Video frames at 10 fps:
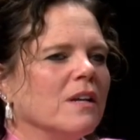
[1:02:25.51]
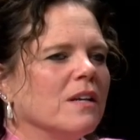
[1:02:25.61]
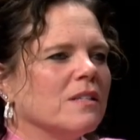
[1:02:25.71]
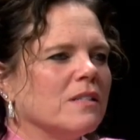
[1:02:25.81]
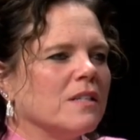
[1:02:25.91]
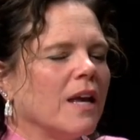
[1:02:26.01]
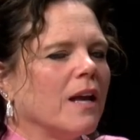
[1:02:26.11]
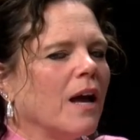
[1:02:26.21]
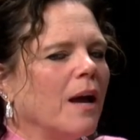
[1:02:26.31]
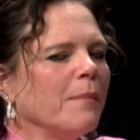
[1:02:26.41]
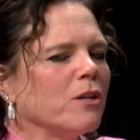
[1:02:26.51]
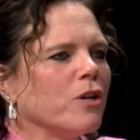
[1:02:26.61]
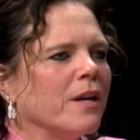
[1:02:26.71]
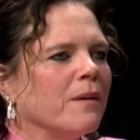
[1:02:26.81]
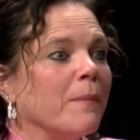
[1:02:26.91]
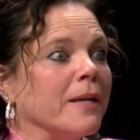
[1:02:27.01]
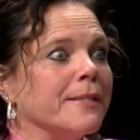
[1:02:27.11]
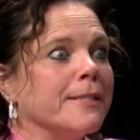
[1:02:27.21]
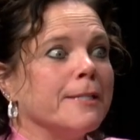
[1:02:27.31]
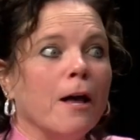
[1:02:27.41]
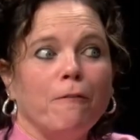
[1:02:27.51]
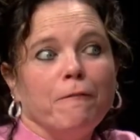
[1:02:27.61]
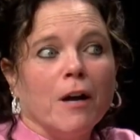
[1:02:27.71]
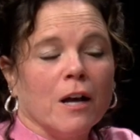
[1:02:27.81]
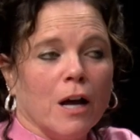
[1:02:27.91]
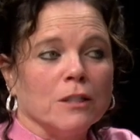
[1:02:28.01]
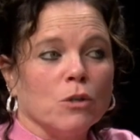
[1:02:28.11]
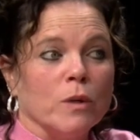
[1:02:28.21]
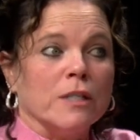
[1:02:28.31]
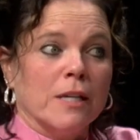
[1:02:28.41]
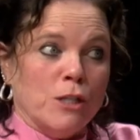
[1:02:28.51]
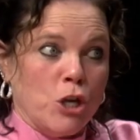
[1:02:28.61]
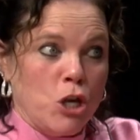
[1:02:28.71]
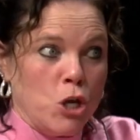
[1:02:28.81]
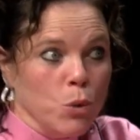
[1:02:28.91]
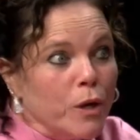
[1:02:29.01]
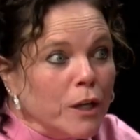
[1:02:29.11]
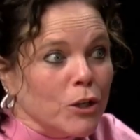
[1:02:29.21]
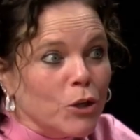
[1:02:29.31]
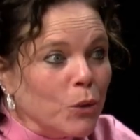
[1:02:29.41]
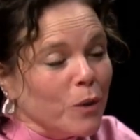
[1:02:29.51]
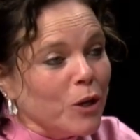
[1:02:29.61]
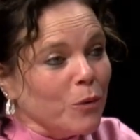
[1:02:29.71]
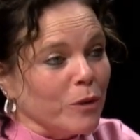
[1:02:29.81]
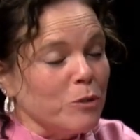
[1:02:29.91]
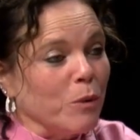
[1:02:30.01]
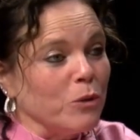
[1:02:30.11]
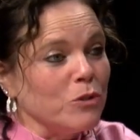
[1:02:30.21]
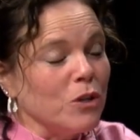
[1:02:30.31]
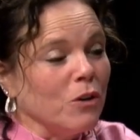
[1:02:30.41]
So it's like, I'm not trying to give myself a consequence because you didn't do what you were supposed to.